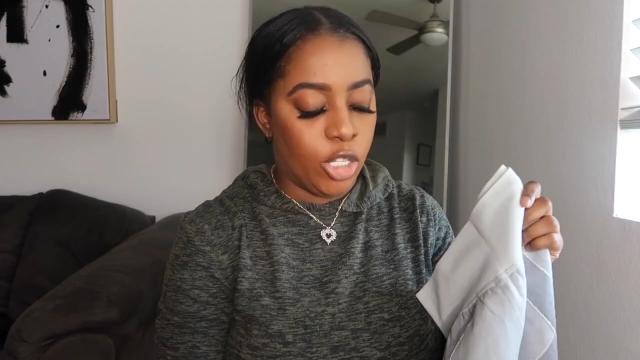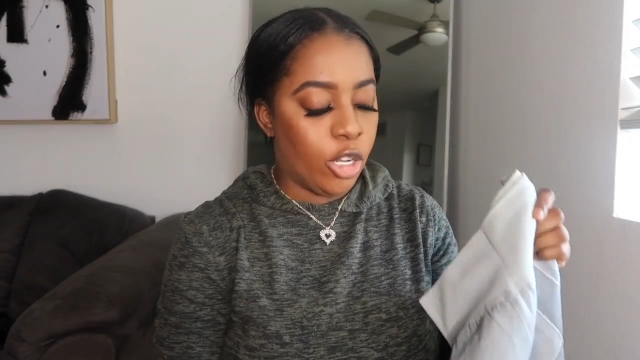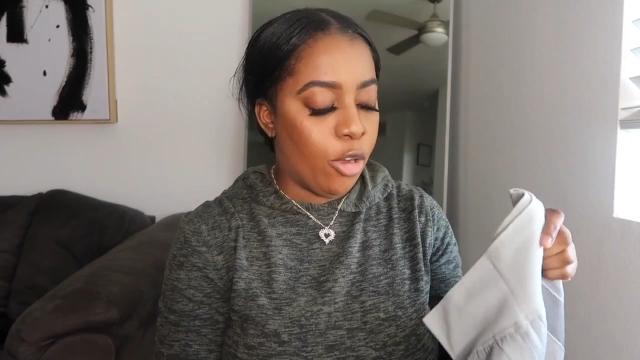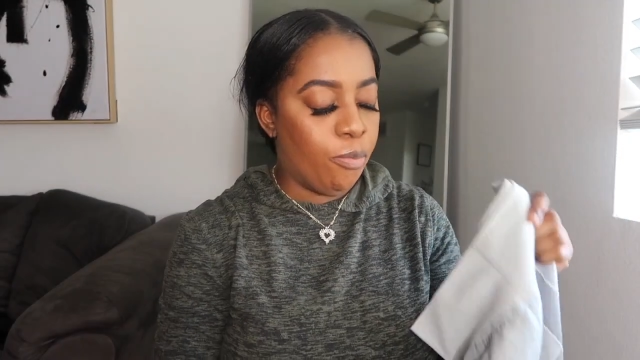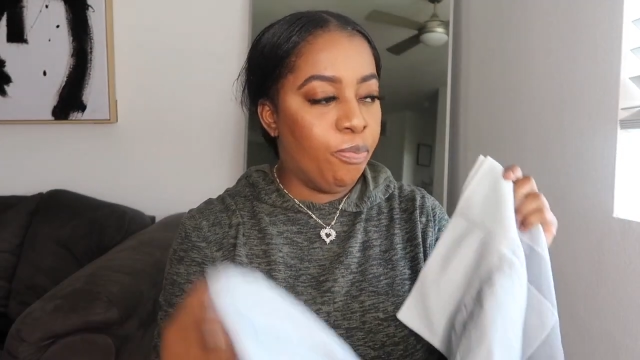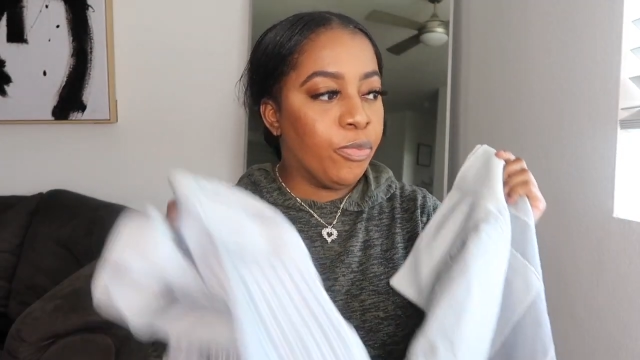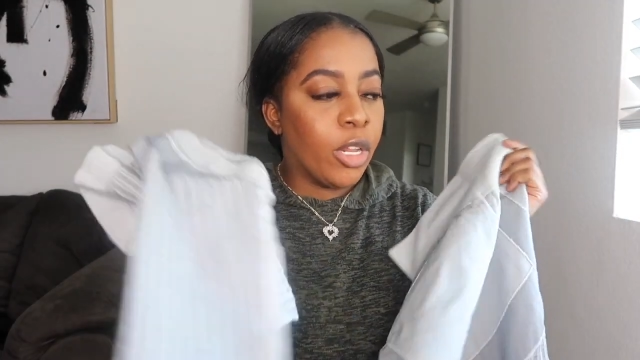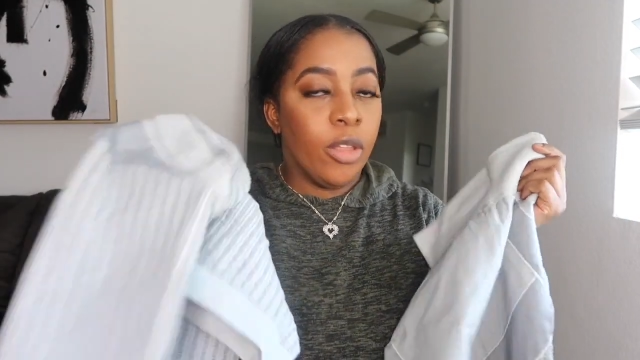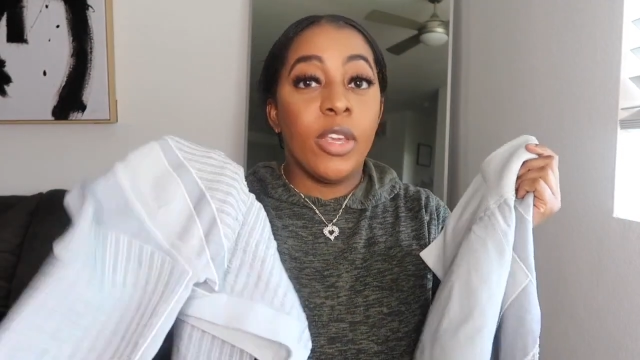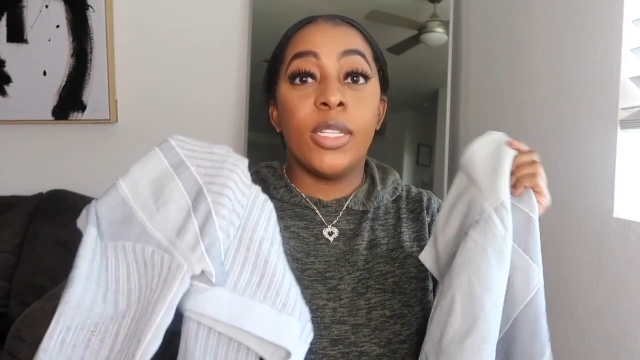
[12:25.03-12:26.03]
So
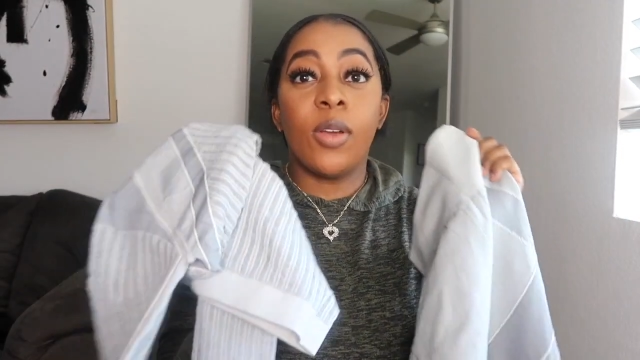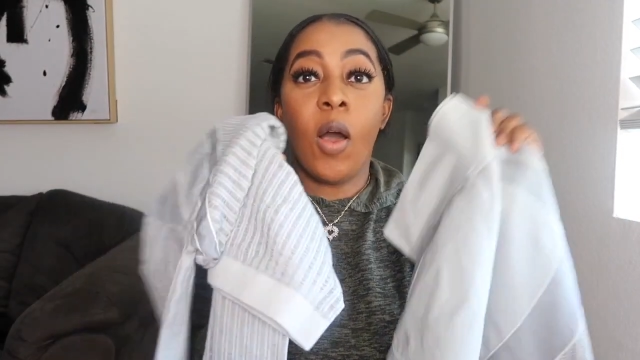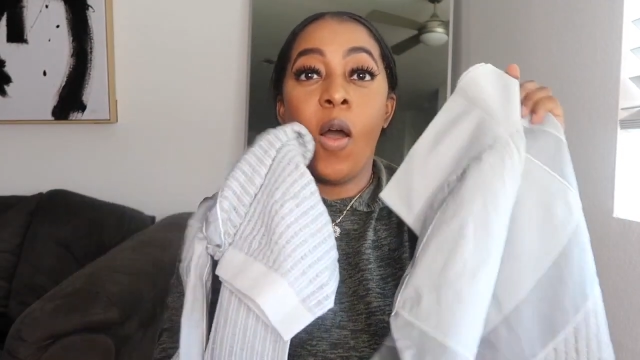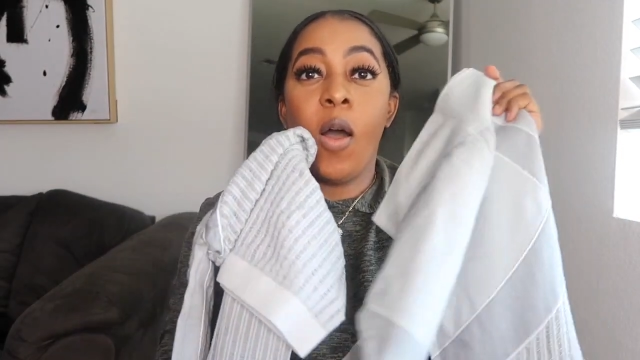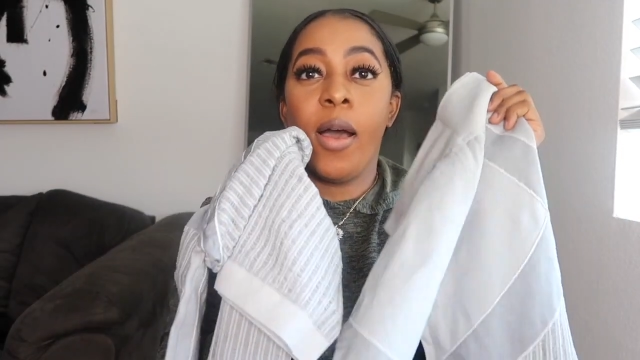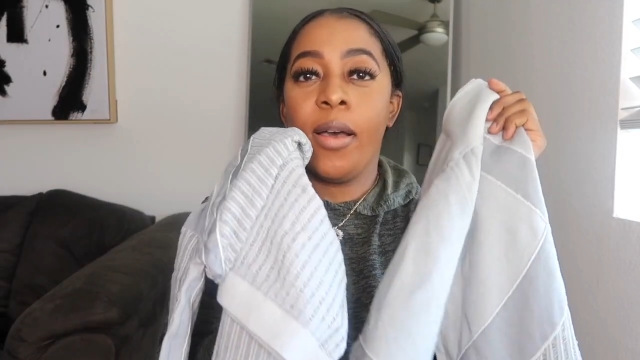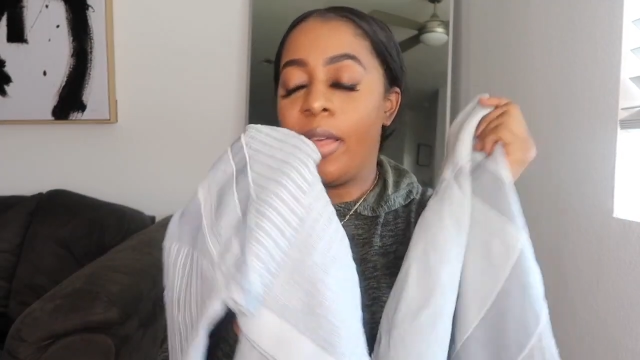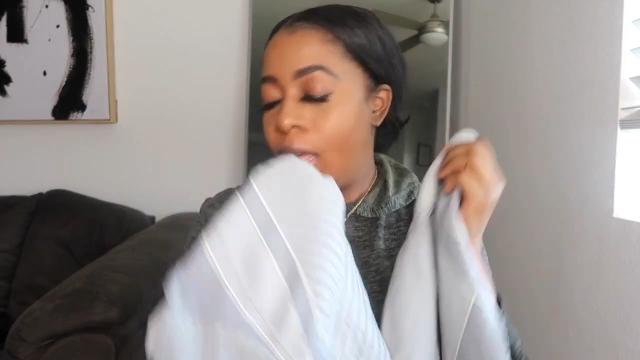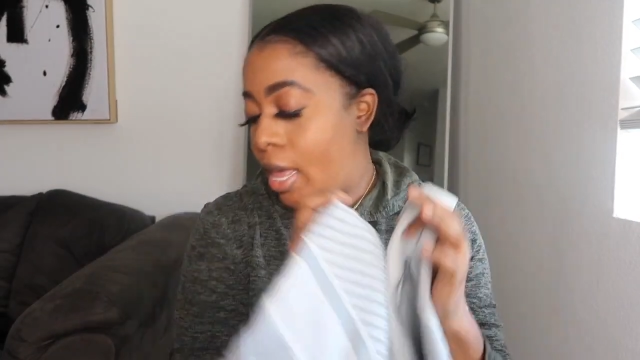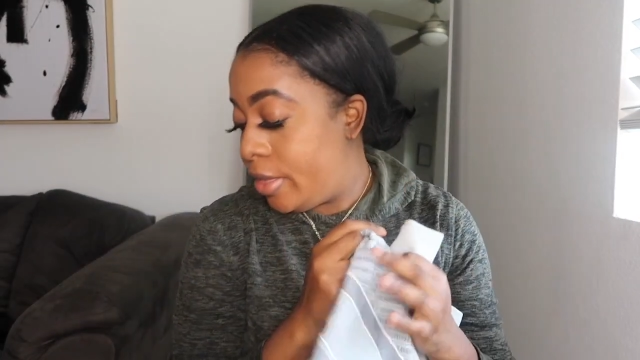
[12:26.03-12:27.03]
these are
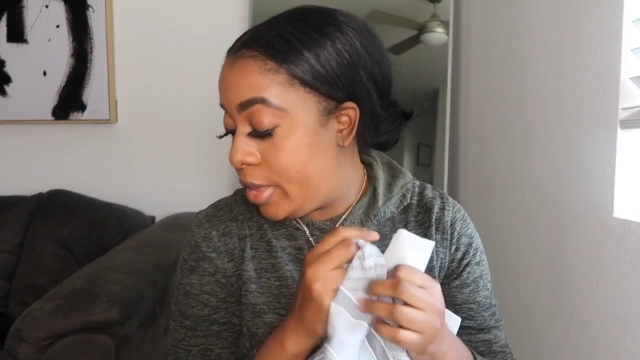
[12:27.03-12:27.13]
all